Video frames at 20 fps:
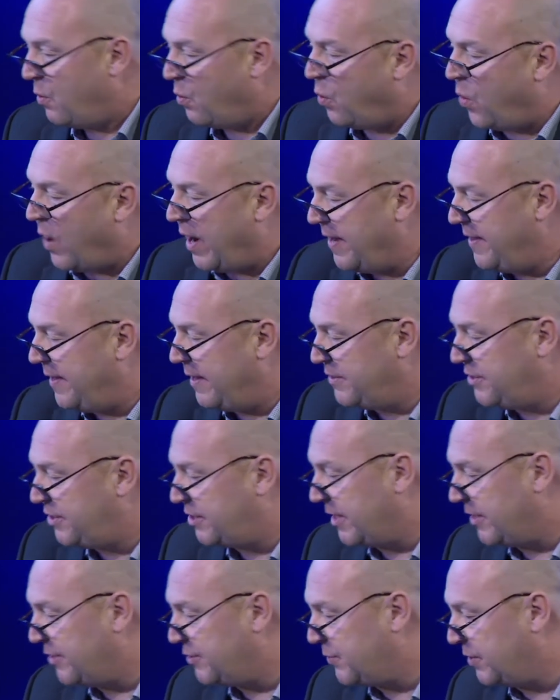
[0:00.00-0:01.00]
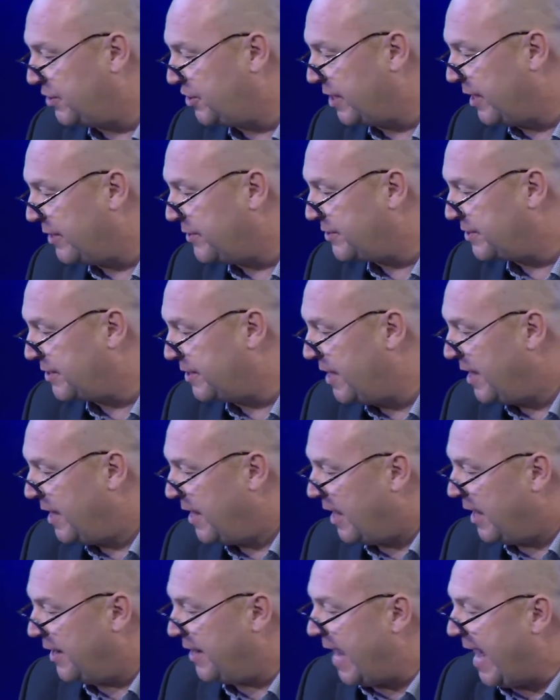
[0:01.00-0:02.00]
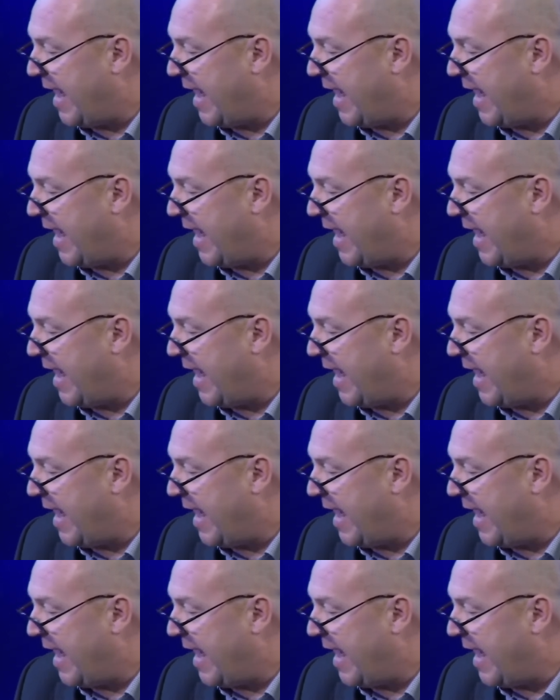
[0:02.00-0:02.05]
why those shows were chosen and